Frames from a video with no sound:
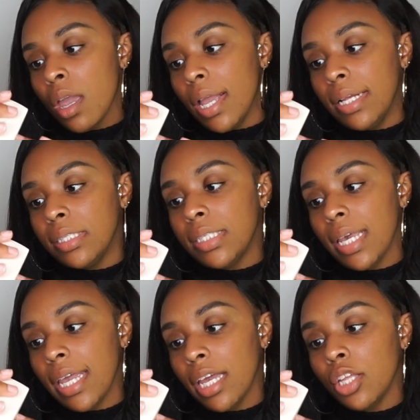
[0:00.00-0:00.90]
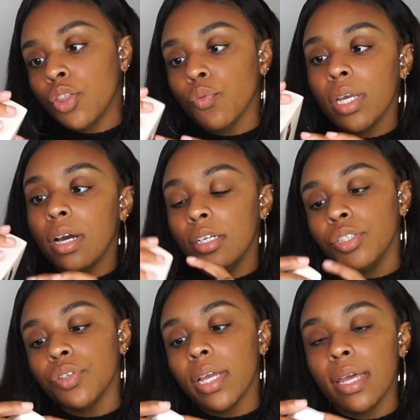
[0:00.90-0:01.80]
in tan
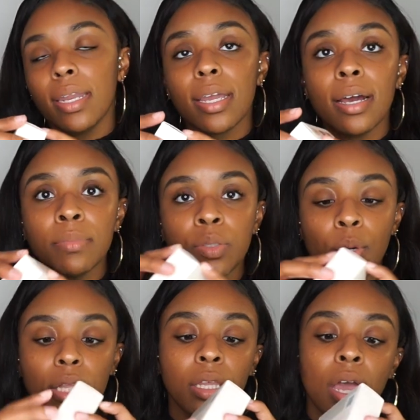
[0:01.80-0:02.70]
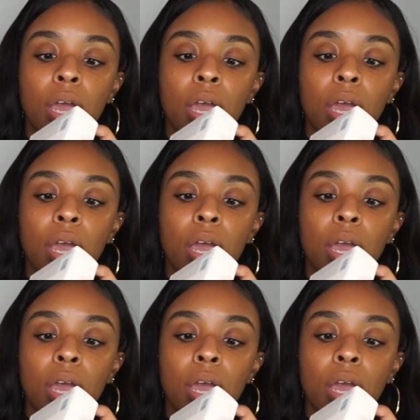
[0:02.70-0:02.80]
300, and it comes with